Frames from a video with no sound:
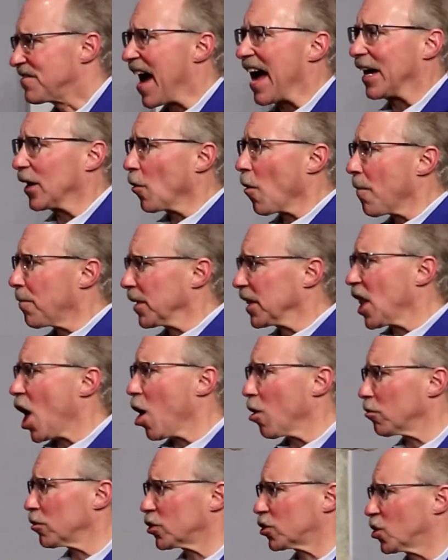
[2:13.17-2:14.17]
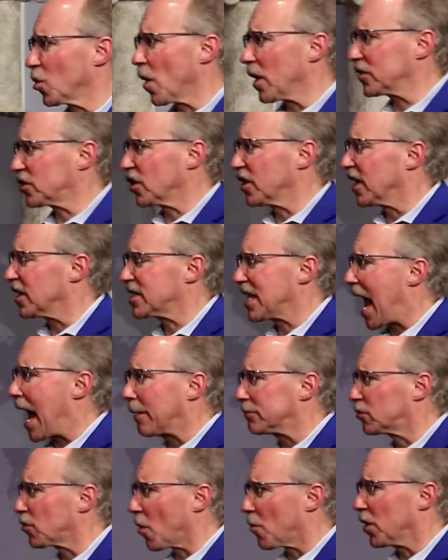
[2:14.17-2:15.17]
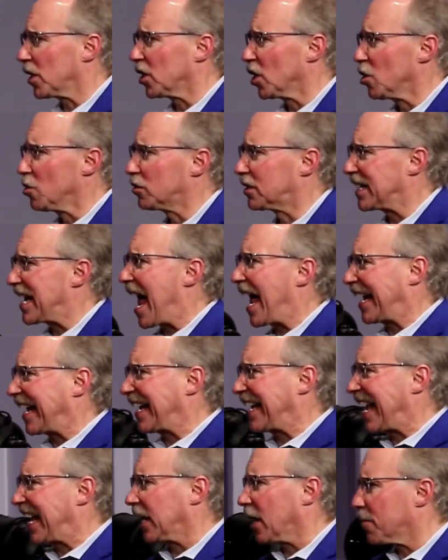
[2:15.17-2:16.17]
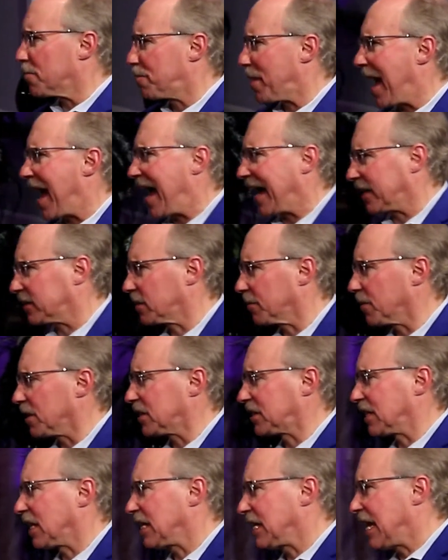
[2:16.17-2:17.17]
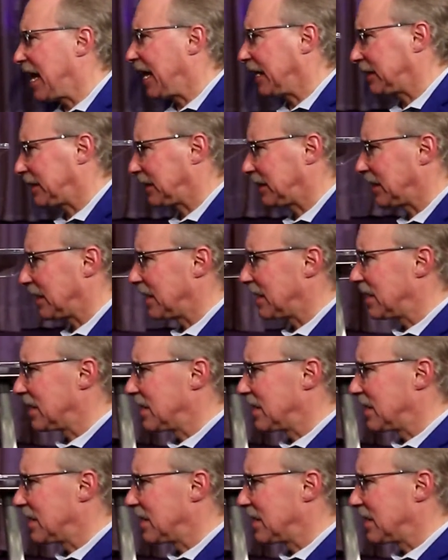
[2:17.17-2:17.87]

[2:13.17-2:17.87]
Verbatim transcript: Find out what belongs to us and at times what we lose and how to get it back. Somebody say yes. yes.